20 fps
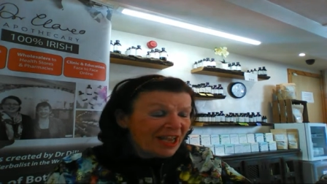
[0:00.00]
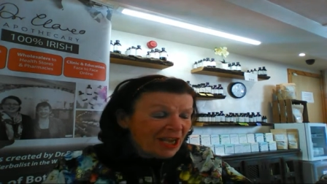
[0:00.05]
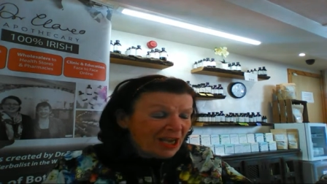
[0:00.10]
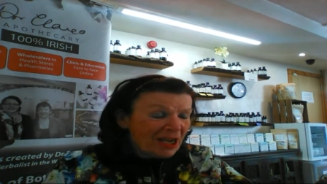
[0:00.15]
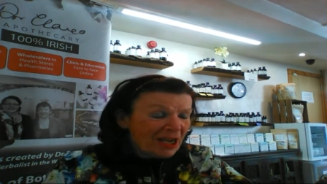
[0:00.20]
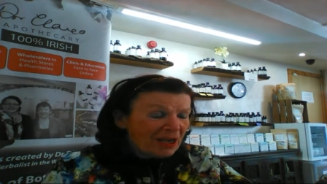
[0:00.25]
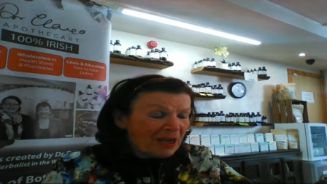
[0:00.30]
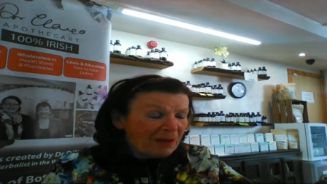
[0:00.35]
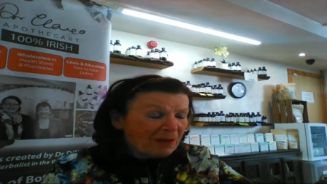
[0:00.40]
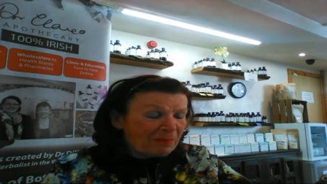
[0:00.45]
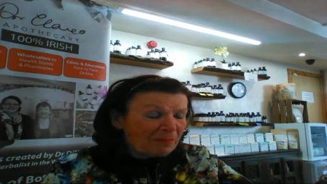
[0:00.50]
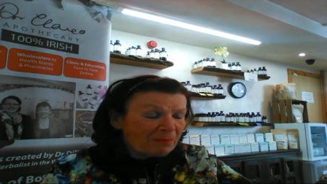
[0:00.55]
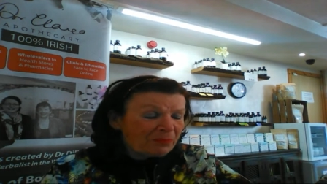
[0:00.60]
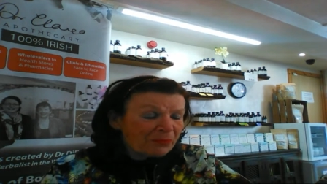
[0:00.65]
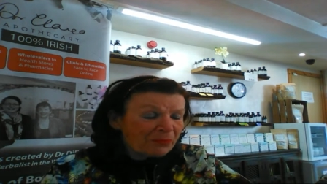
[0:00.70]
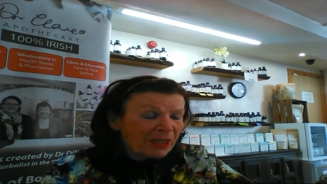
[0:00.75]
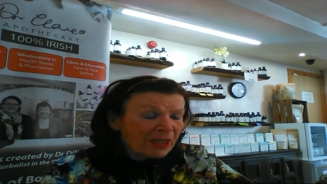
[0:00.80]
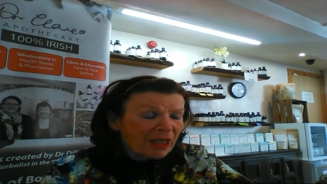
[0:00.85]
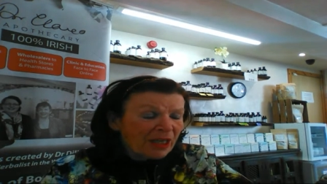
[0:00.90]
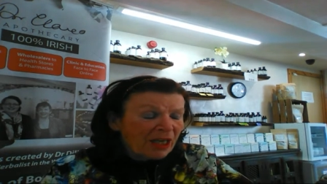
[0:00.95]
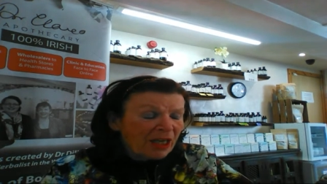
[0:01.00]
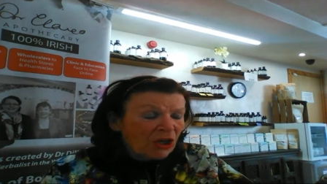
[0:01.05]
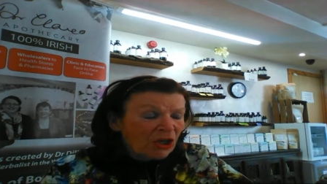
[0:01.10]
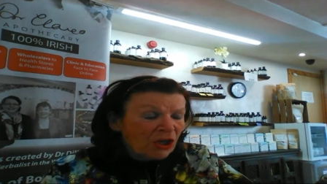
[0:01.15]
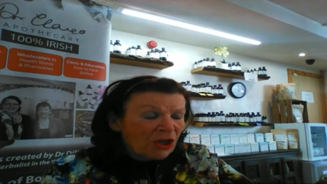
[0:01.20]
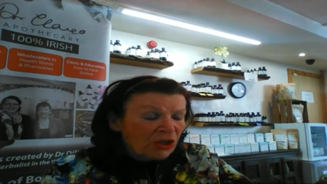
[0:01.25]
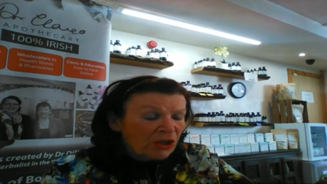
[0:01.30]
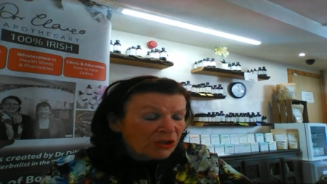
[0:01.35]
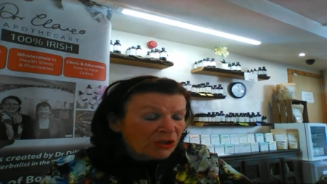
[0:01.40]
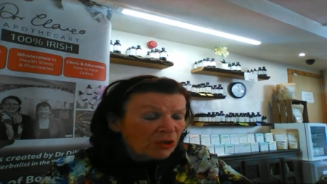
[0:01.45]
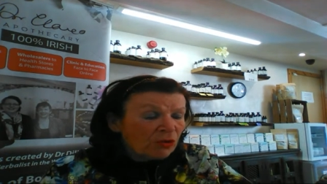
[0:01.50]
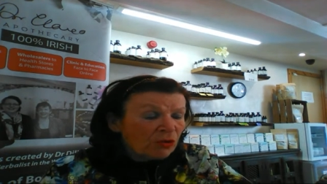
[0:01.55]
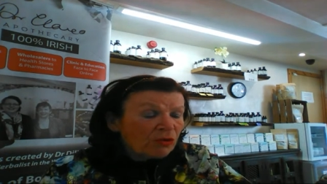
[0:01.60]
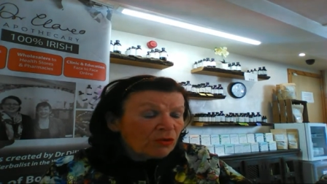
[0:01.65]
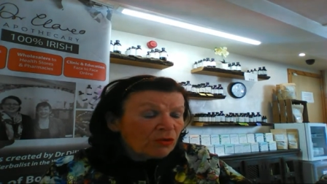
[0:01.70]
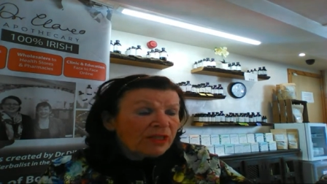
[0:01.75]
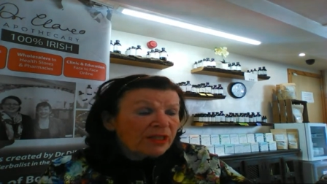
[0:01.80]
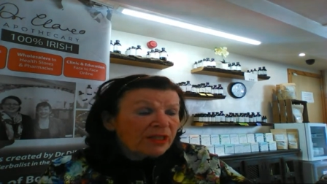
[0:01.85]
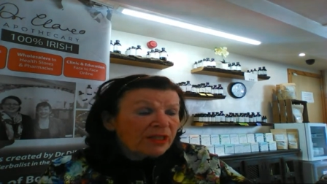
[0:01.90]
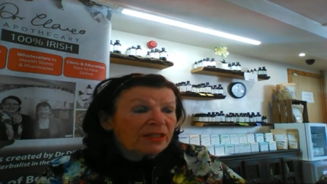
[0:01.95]
um, so
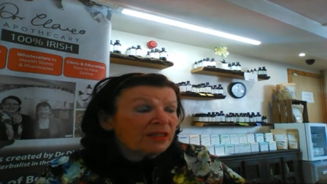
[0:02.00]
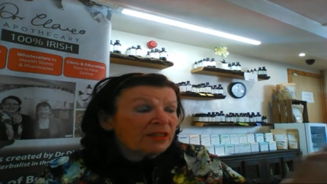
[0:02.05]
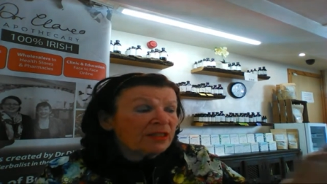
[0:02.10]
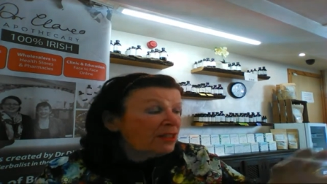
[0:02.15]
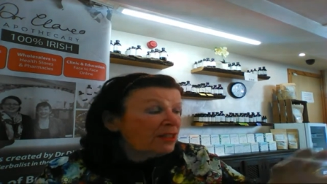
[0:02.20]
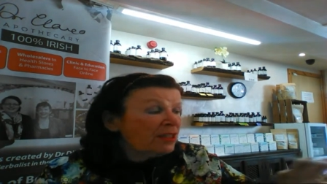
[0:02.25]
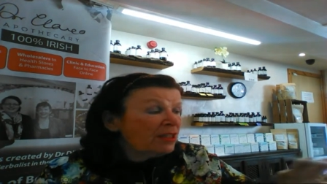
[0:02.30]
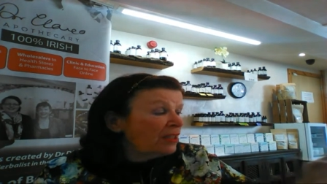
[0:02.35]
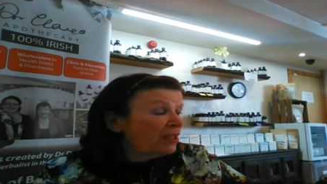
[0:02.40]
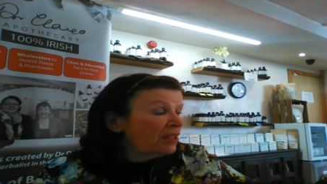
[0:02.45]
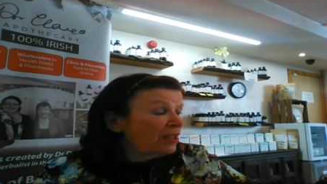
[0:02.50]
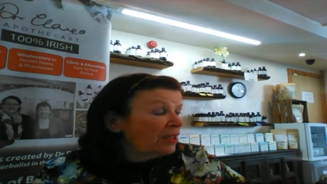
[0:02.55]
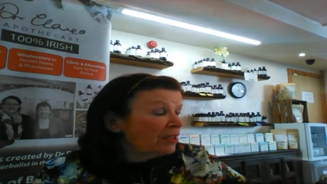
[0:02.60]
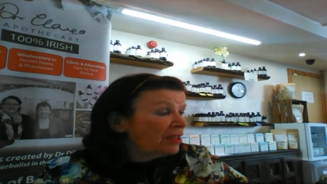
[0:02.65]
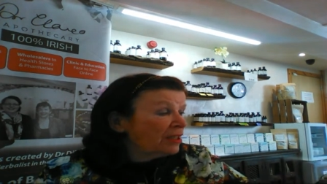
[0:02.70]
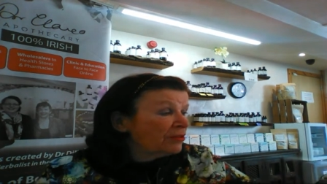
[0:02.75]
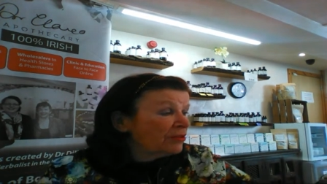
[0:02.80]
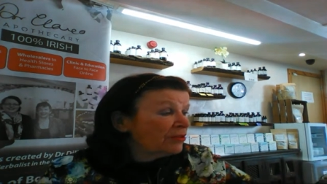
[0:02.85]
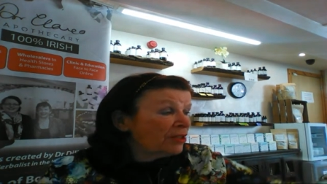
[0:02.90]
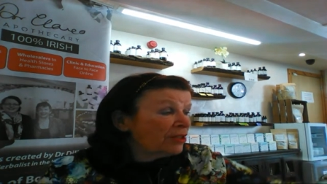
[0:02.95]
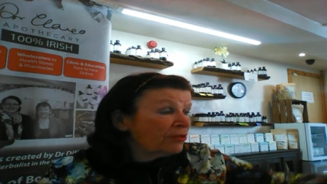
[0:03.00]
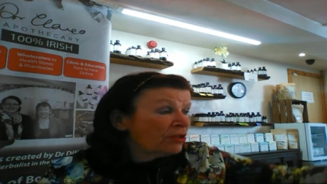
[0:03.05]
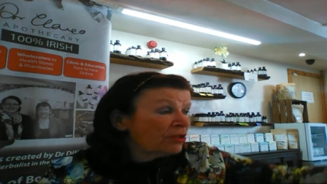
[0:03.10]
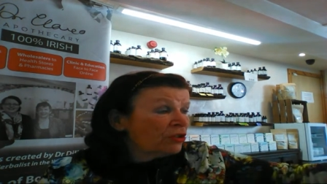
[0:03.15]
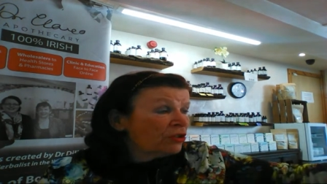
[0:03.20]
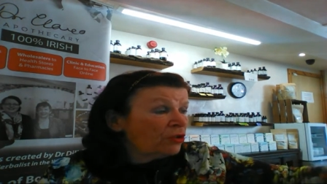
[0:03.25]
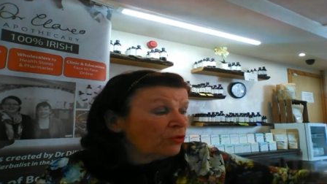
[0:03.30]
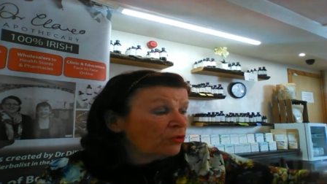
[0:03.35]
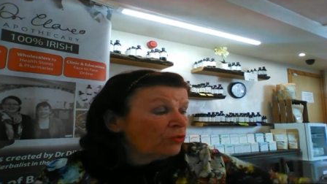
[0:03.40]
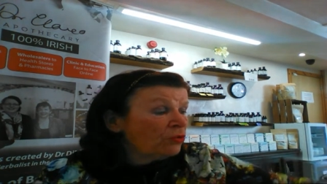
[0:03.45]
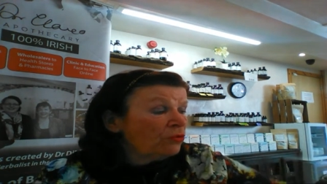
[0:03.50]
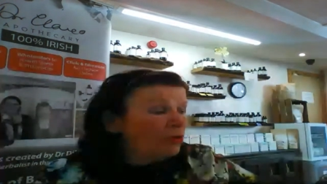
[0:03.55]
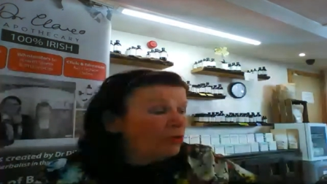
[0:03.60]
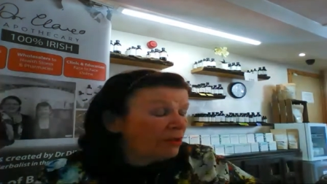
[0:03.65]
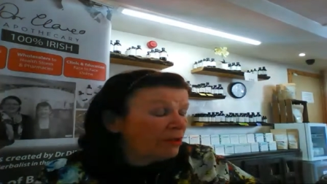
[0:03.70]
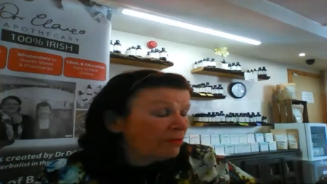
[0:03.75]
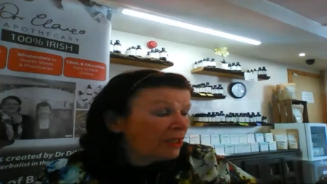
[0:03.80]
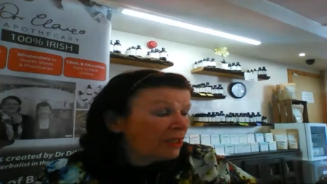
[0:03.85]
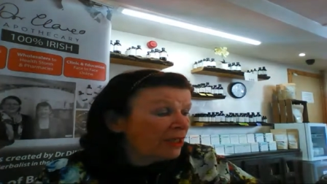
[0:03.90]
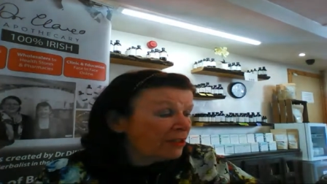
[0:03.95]
that's the they're, they're the two
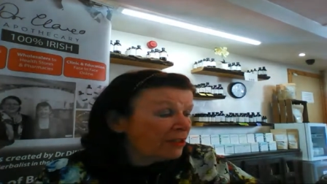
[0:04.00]
kind of